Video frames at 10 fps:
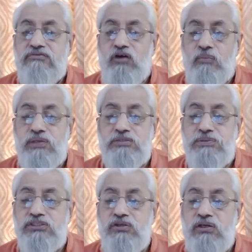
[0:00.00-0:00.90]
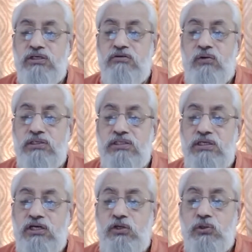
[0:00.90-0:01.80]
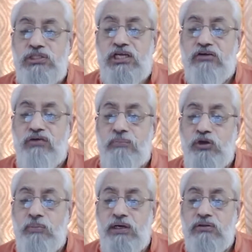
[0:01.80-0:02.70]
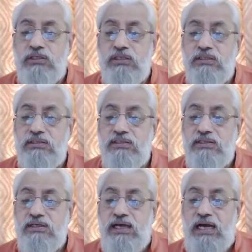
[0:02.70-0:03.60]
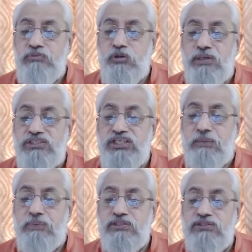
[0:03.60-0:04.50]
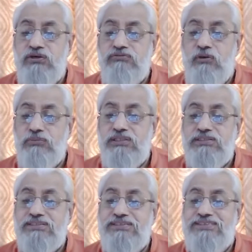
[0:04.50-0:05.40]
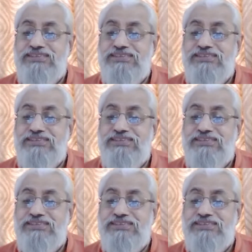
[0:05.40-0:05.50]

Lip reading: Formless means not what? Don't think of amoeba, okay? Amoeba is shapeless, not formless.